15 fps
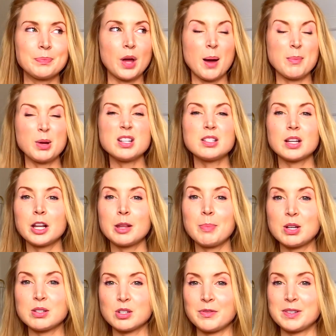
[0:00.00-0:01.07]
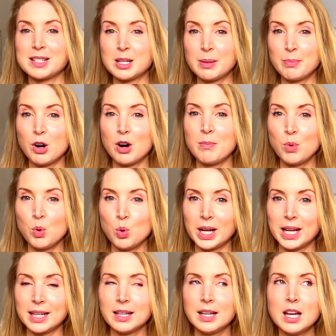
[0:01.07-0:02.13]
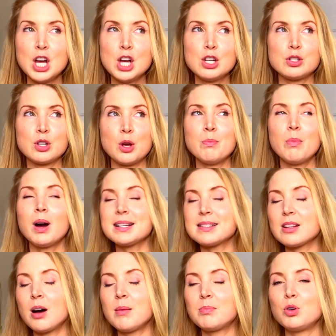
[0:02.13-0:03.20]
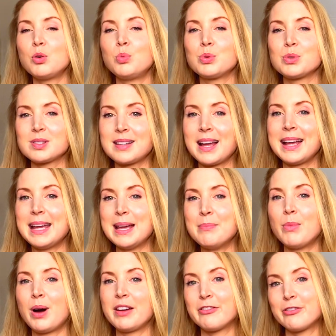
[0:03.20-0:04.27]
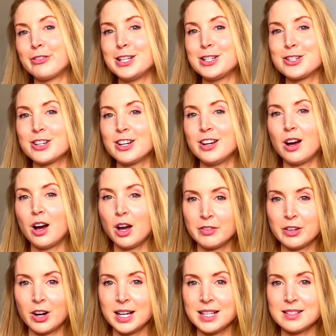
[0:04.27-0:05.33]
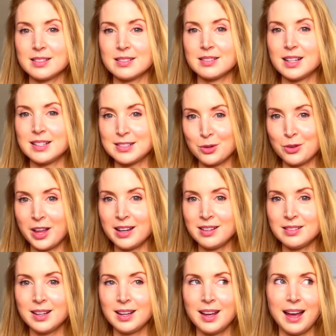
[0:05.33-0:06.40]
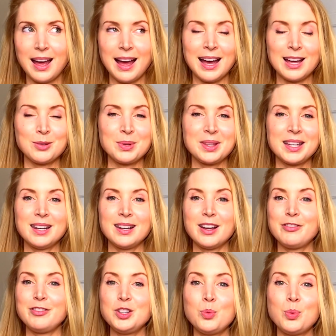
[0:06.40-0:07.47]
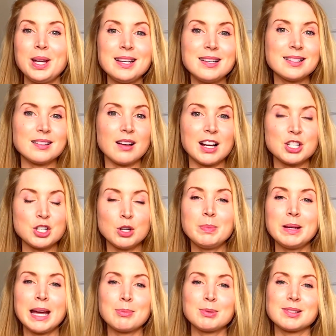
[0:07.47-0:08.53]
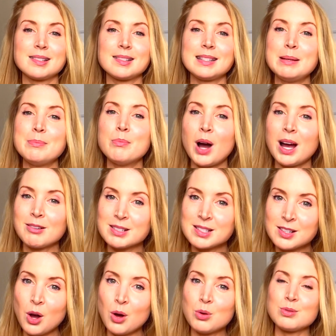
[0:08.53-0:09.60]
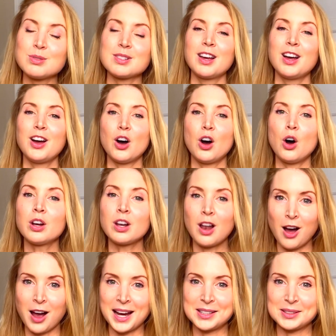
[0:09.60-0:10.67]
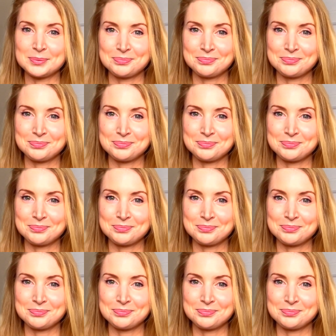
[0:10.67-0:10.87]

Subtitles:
I'm going to go to the post office tomorrow morning, so my sample will stay in my fridge overnight until then, and within a few weeks I should be able to see my result online.